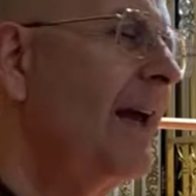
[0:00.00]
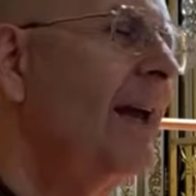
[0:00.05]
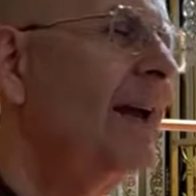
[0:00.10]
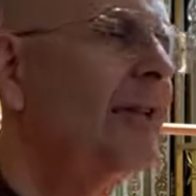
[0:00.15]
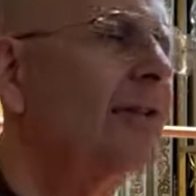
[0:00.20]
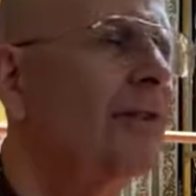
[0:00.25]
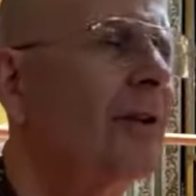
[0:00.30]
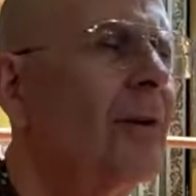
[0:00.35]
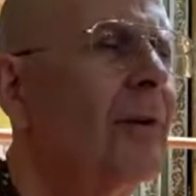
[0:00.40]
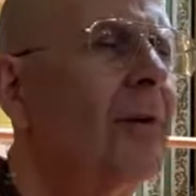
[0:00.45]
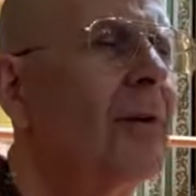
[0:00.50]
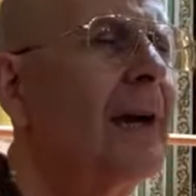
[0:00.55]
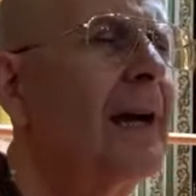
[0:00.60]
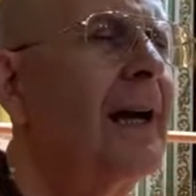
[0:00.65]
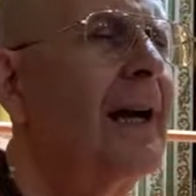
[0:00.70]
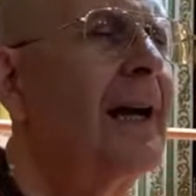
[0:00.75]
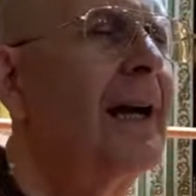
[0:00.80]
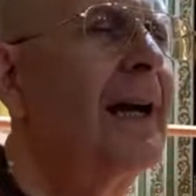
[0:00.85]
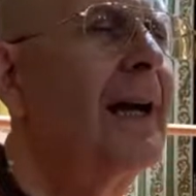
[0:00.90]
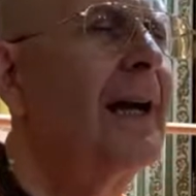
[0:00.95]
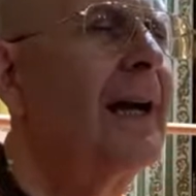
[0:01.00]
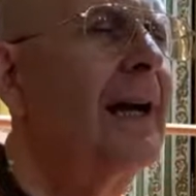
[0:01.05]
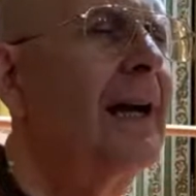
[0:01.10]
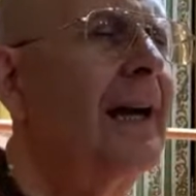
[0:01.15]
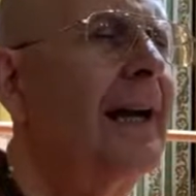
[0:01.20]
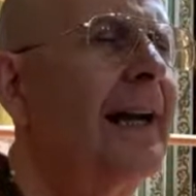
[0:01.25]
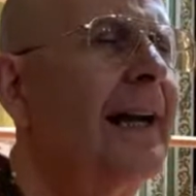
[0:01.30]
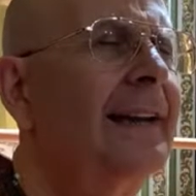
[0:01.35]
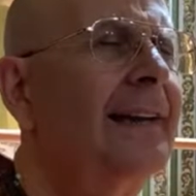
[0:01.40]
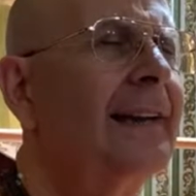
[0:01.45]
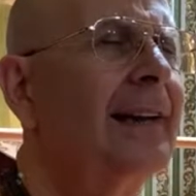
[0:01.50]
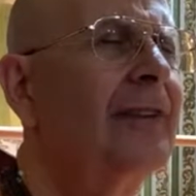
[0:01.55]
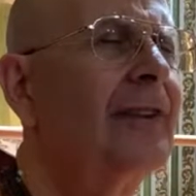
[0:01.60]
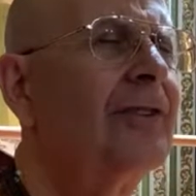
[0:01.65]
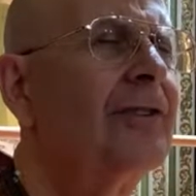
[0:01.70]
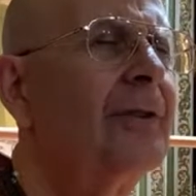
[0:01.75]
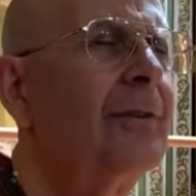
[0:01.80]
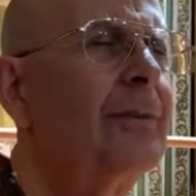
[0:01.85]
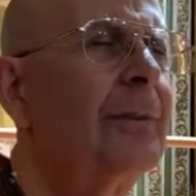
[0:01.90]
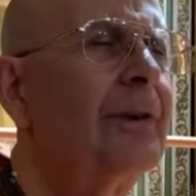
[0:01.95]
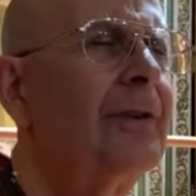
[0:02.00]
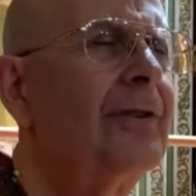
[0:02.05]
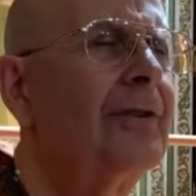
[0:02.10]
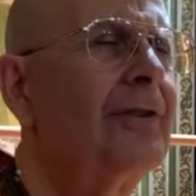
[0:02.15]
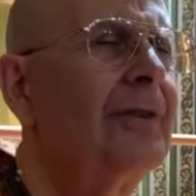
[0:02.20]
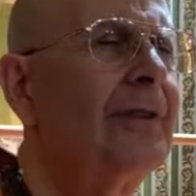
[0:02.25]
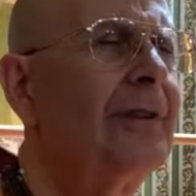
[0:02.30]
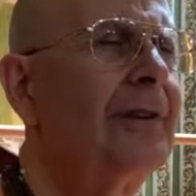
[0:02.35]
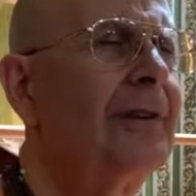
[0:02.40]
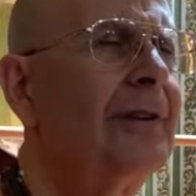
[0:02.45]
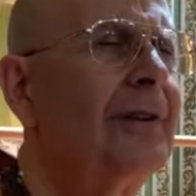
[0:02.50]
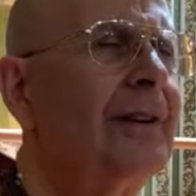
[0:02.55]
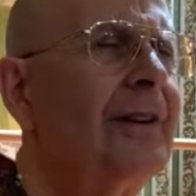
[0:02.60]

So an intelligent person